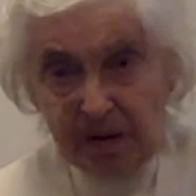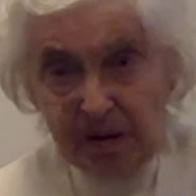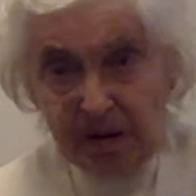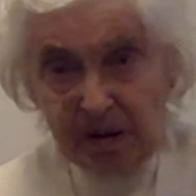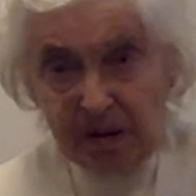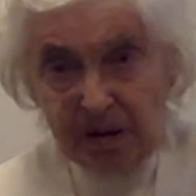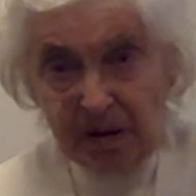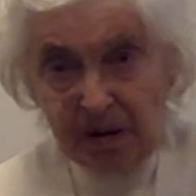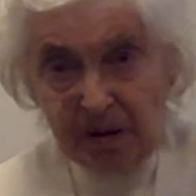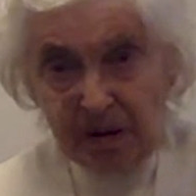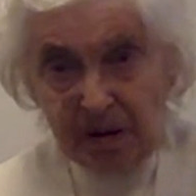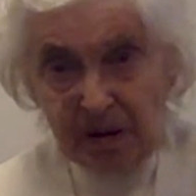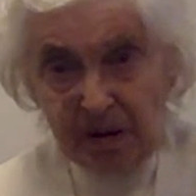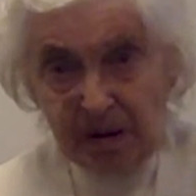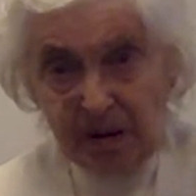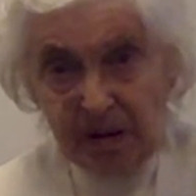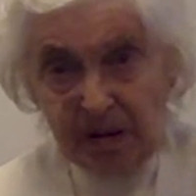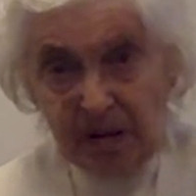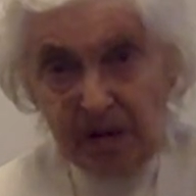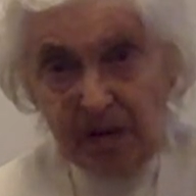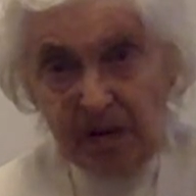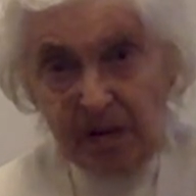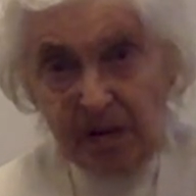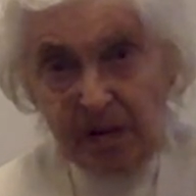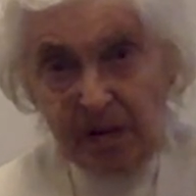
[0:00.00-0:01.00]

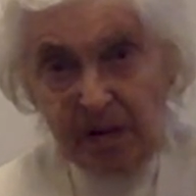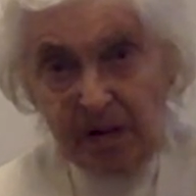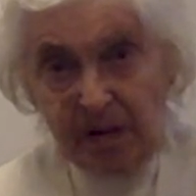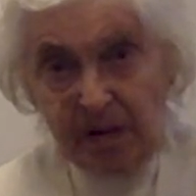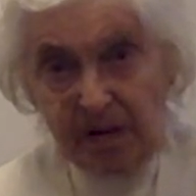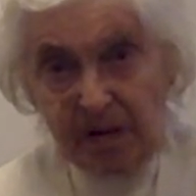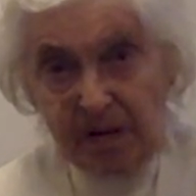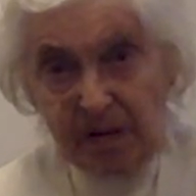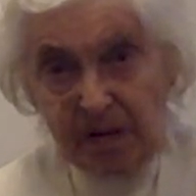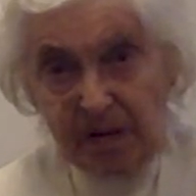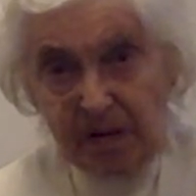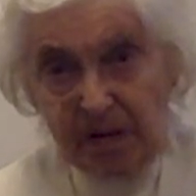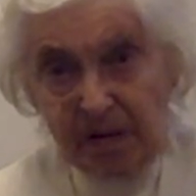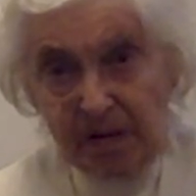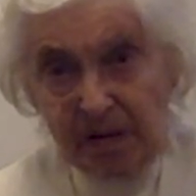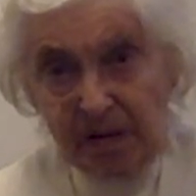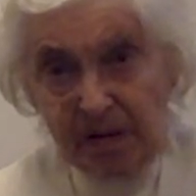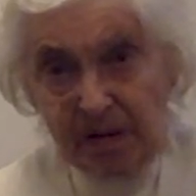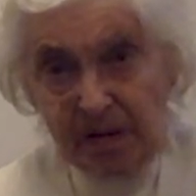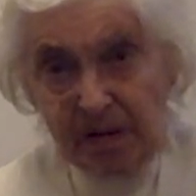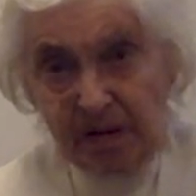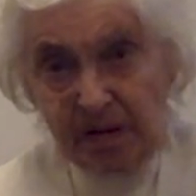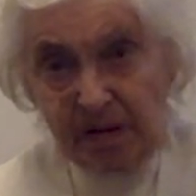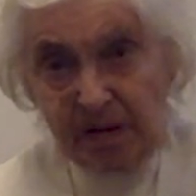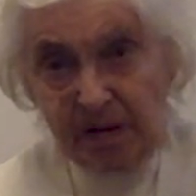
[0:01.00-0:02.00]

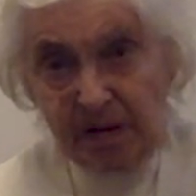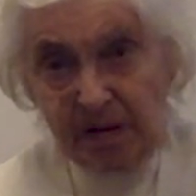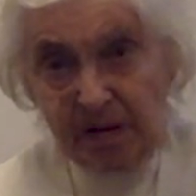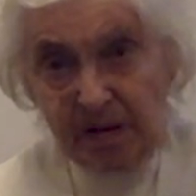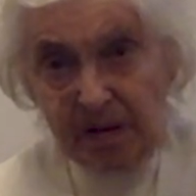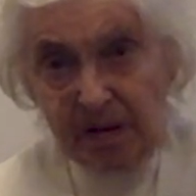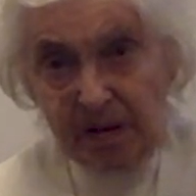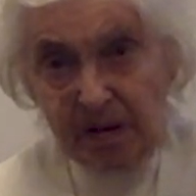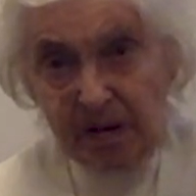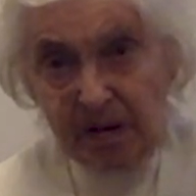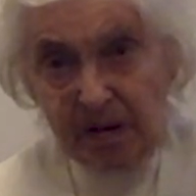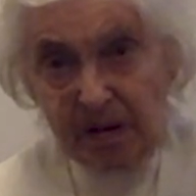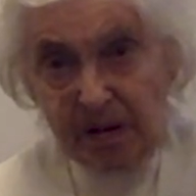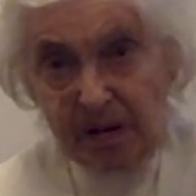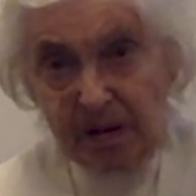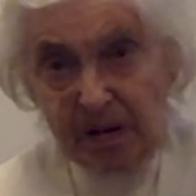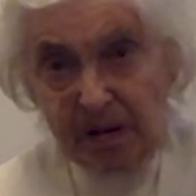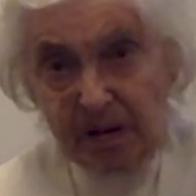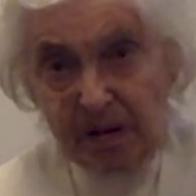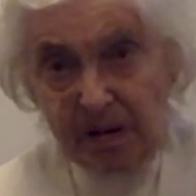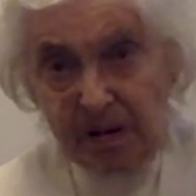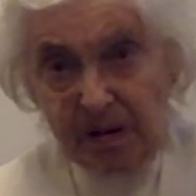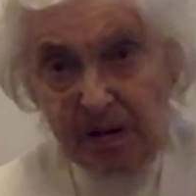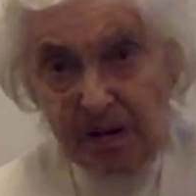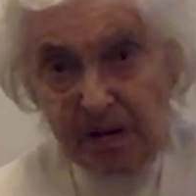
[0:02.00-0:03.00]

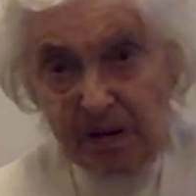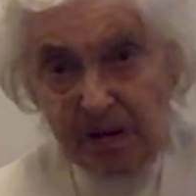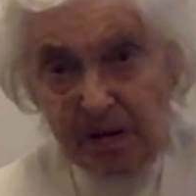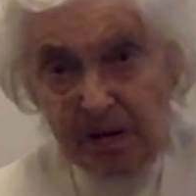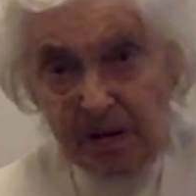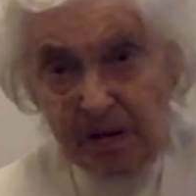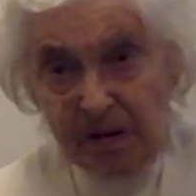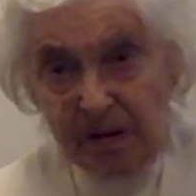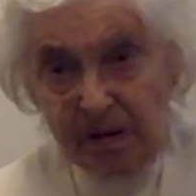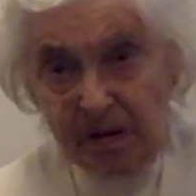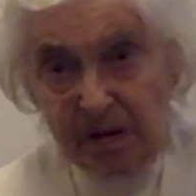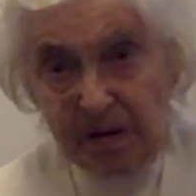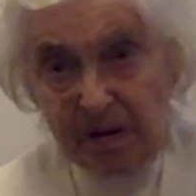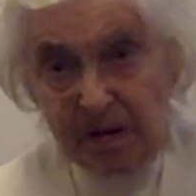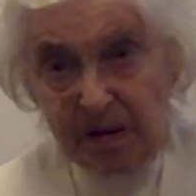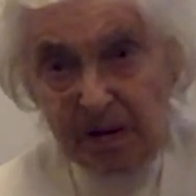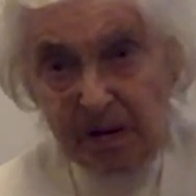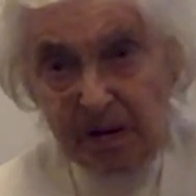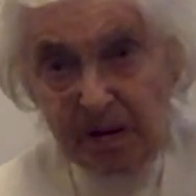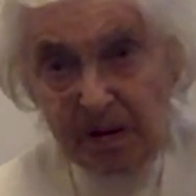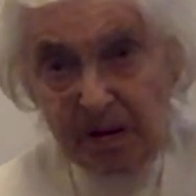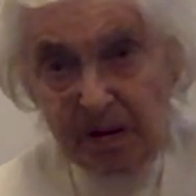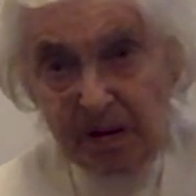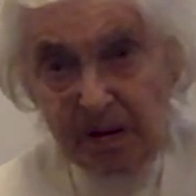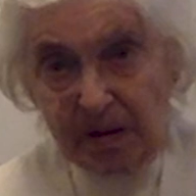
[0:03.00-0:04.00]

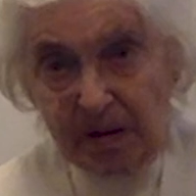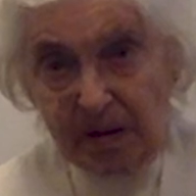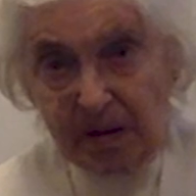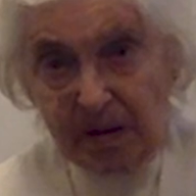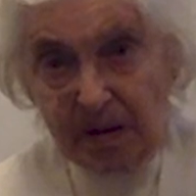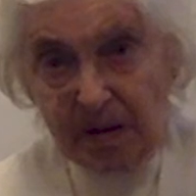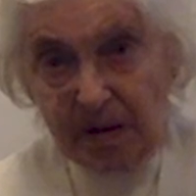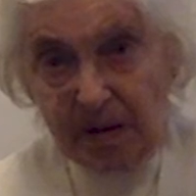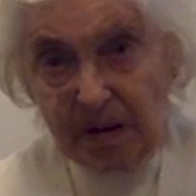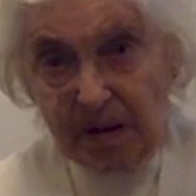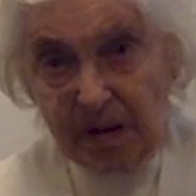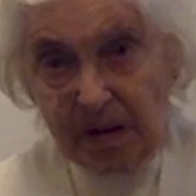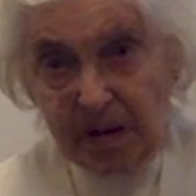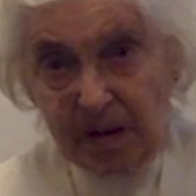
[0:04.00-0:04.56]
No words are spoken by the person on screen.